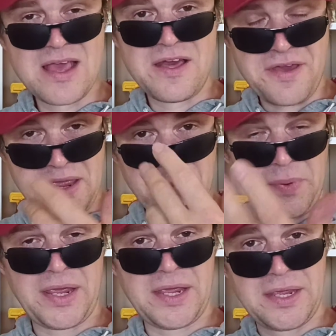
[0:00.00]
They
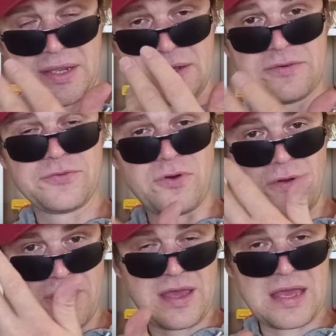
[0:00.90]
paying
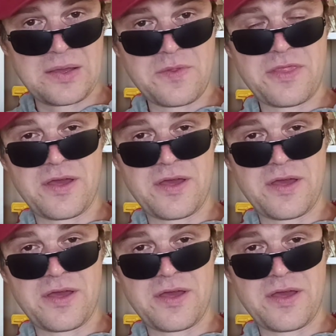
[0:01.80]
for them,